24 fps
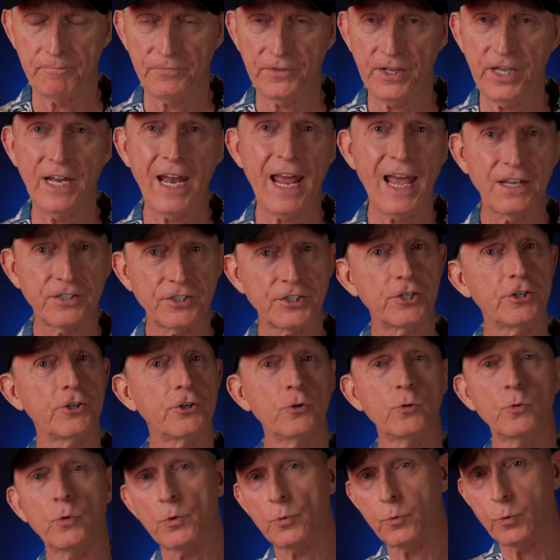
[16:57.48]
It has to
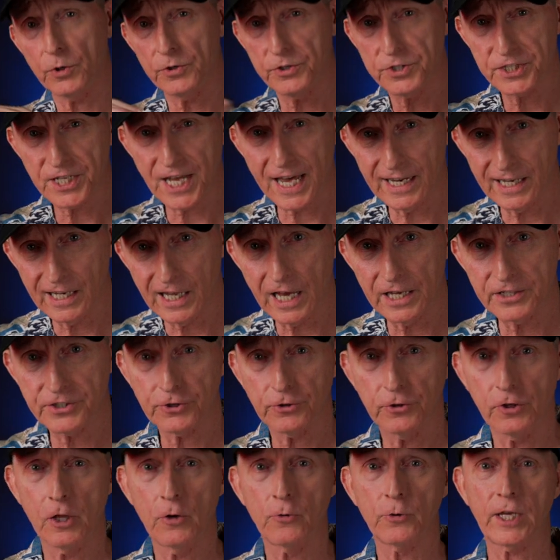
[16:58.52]
do with where satellites
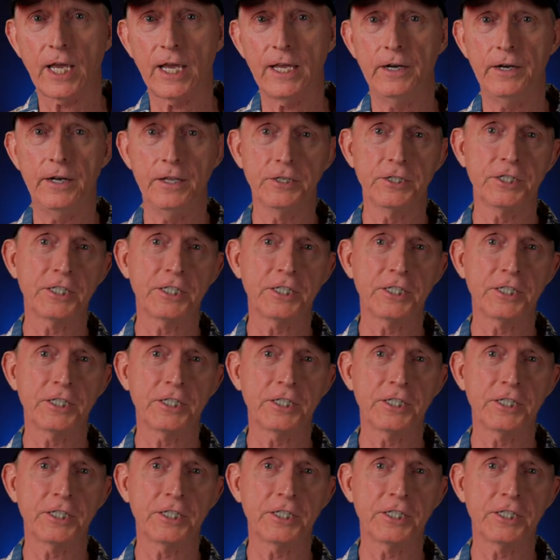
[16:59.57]
are located in